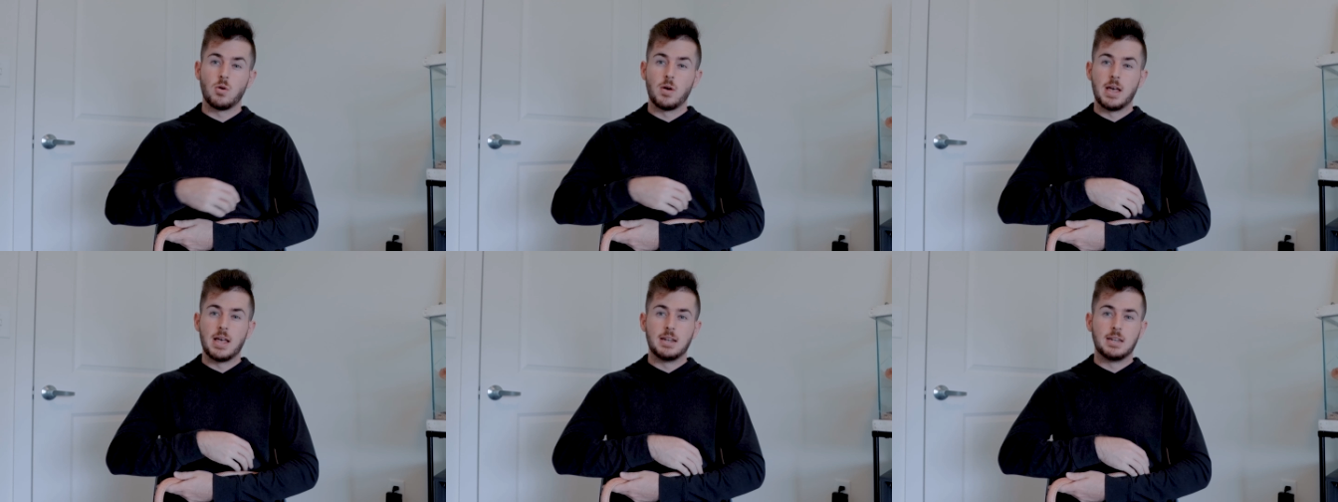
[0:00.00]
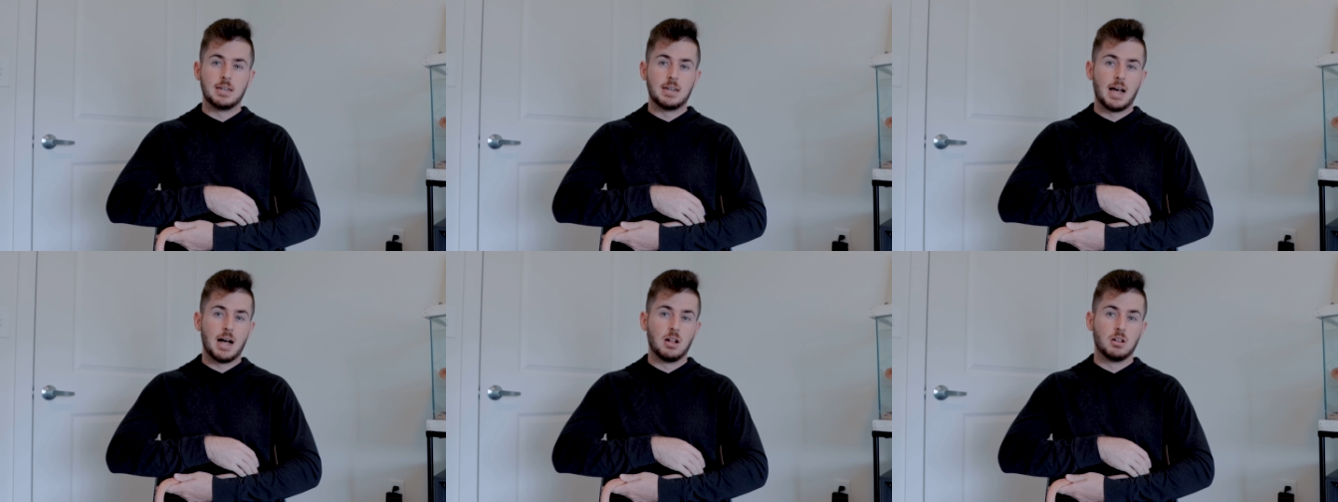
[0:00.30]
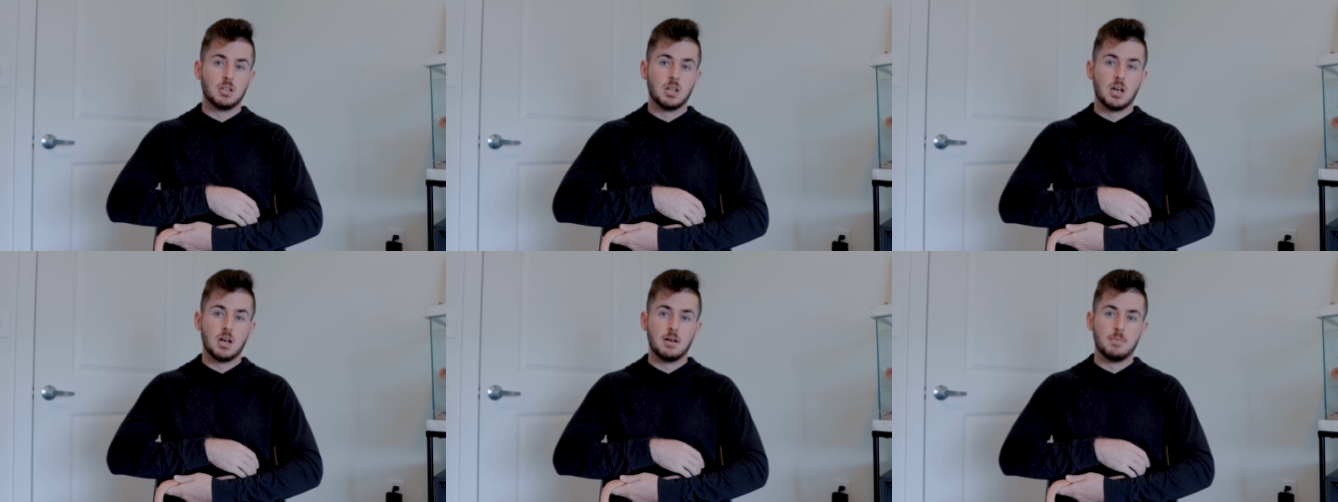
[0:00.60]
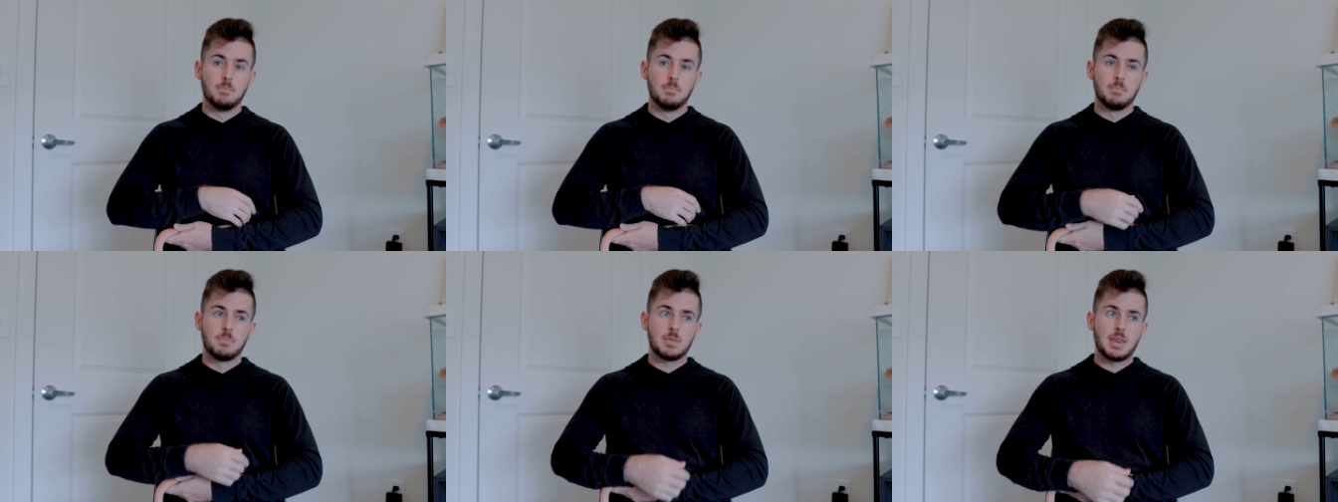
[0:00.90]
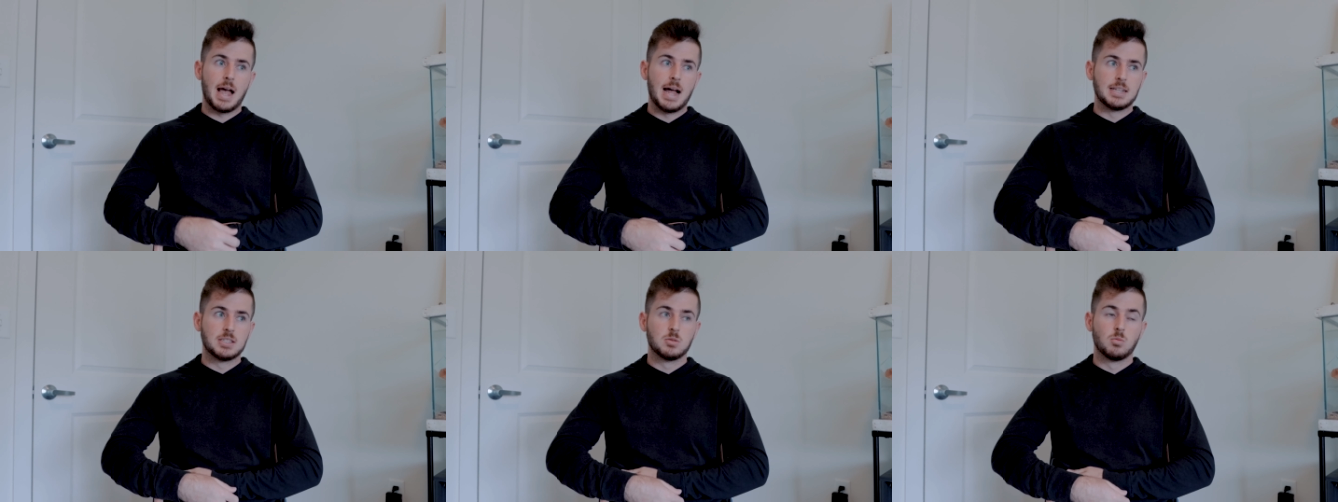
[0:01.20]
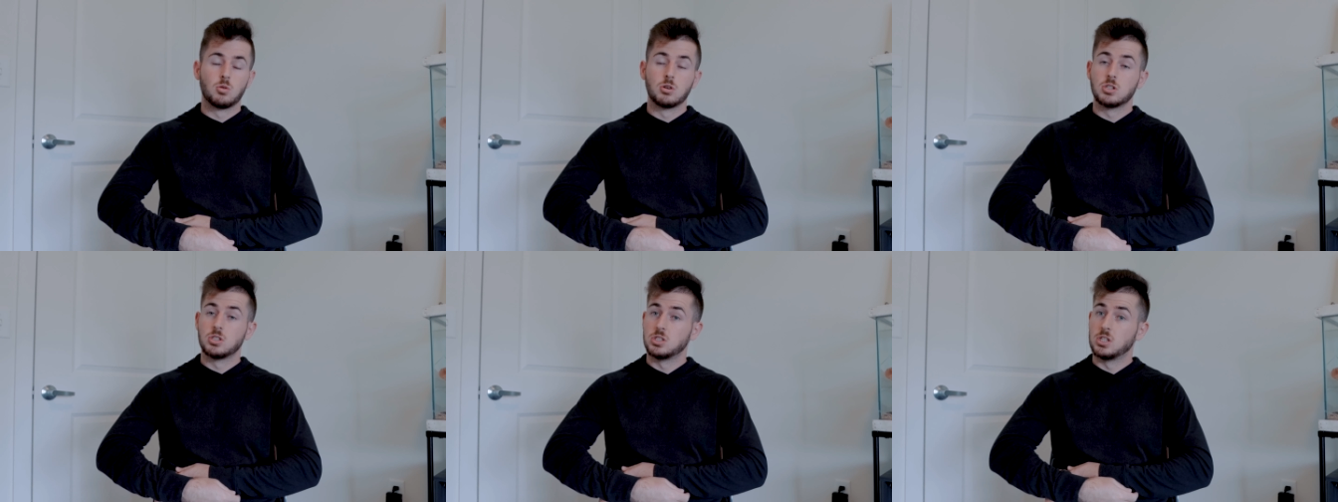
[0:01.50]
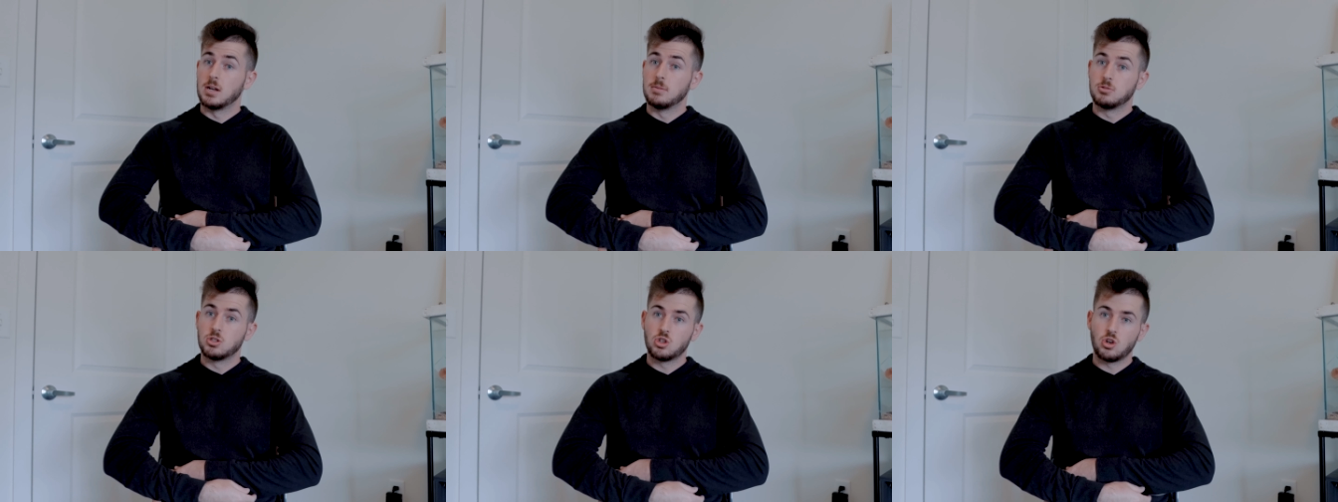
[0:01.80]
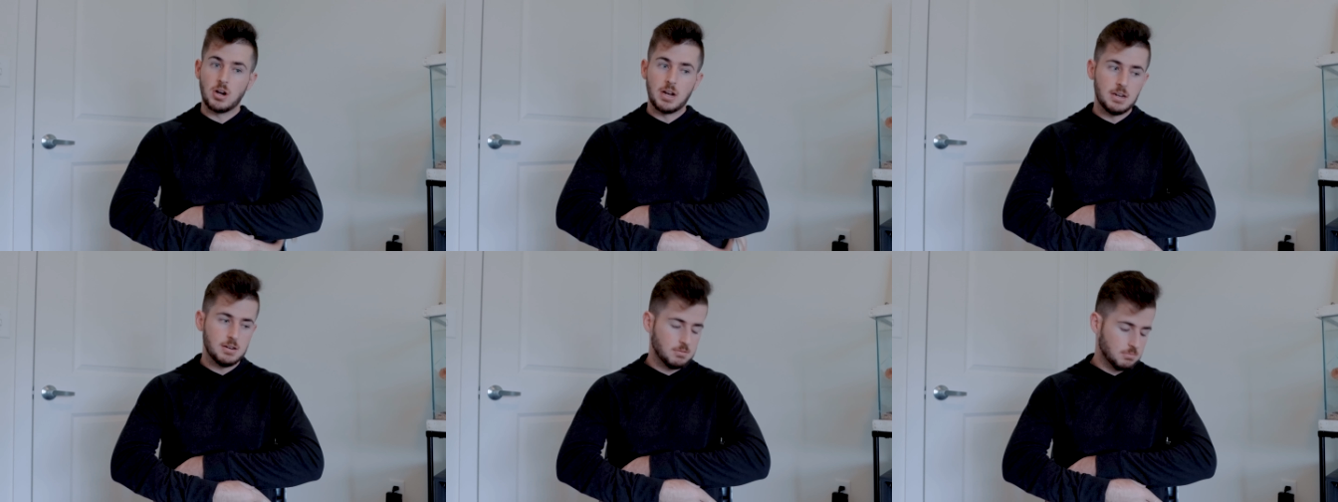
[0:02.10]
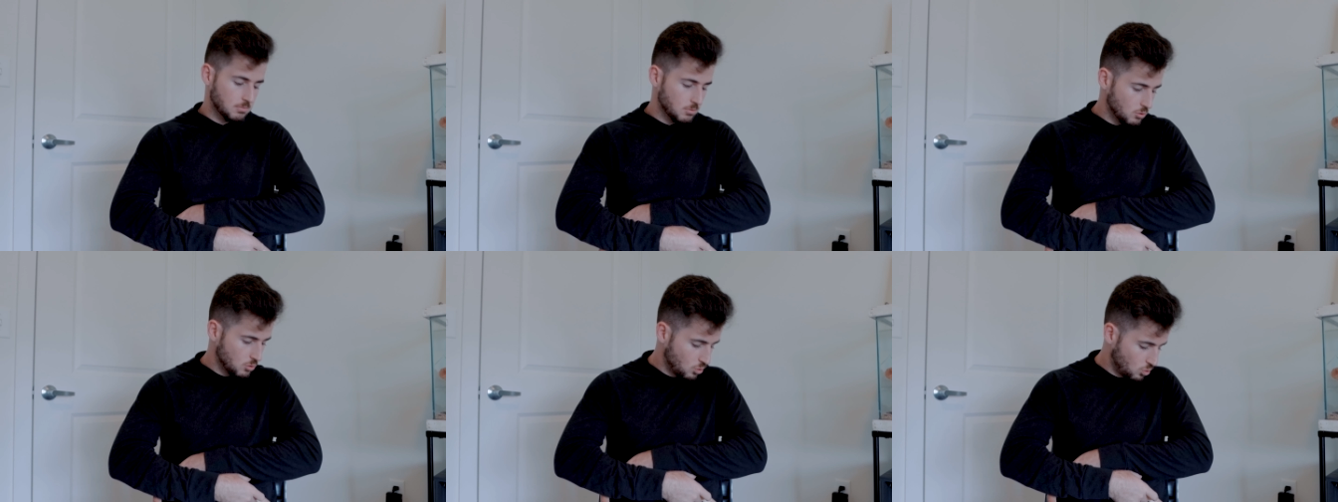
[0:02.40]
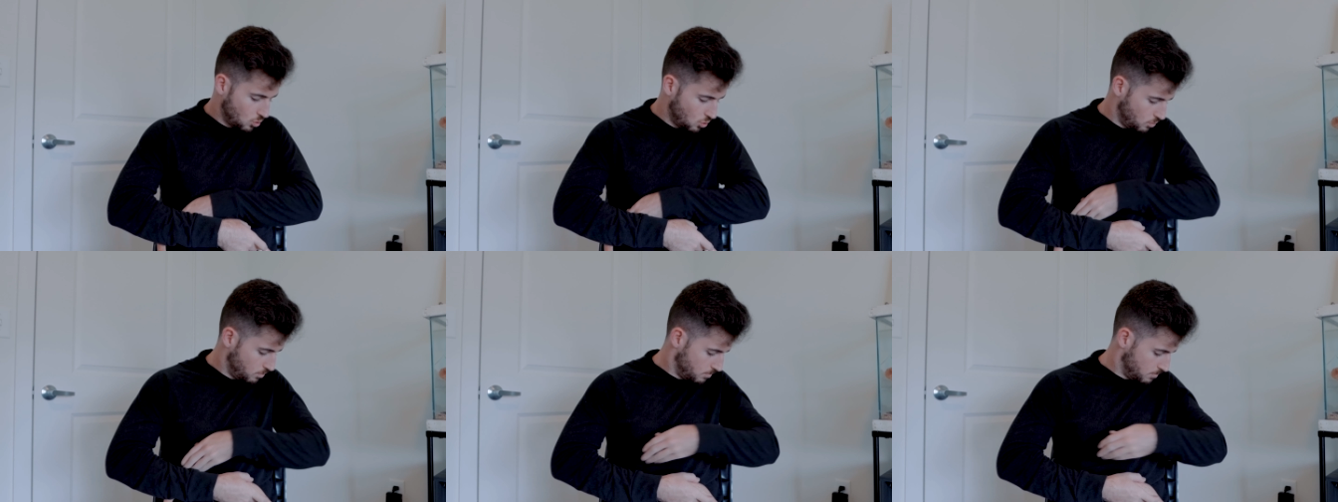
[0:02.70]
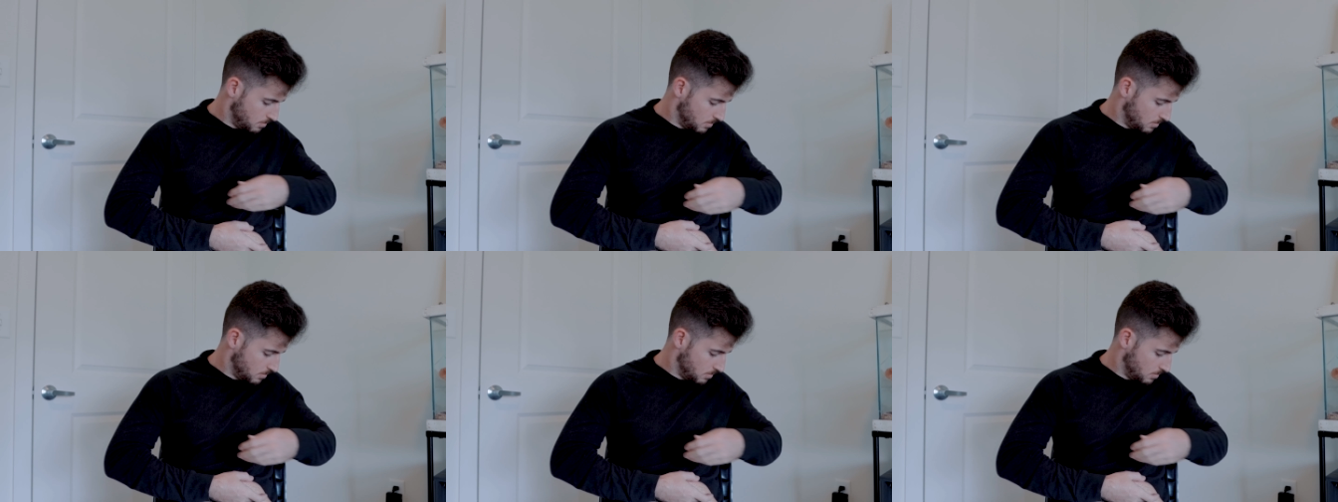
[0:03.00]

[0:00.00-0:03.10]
go ahead and I'll um, add some more substrate. Ooh.